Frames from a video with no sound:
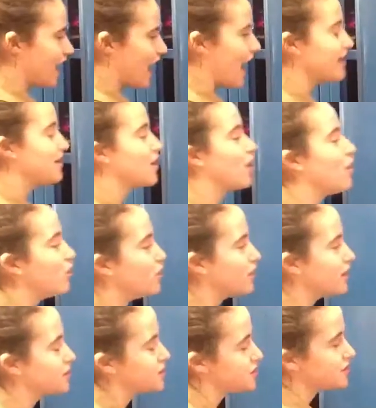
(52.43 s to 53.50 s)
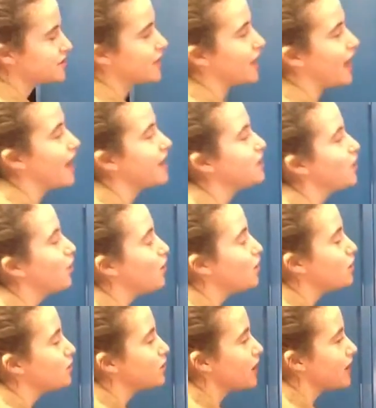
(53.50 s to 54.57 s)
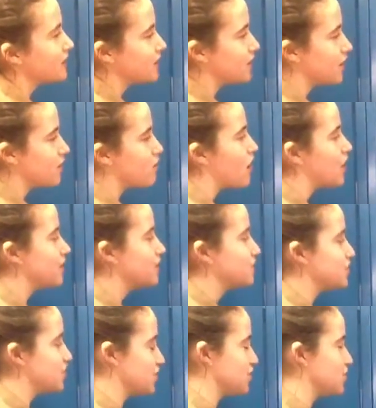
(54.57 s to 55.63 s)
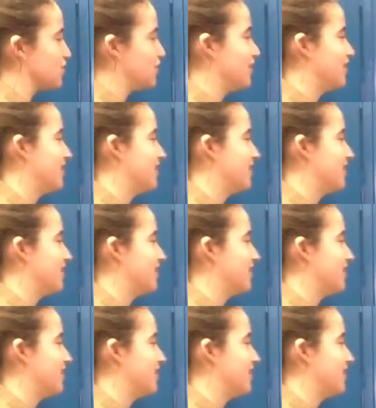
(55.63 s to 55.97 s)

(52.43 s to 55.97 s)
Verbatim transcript: I know. It's just like I know you like Nico Hannes too,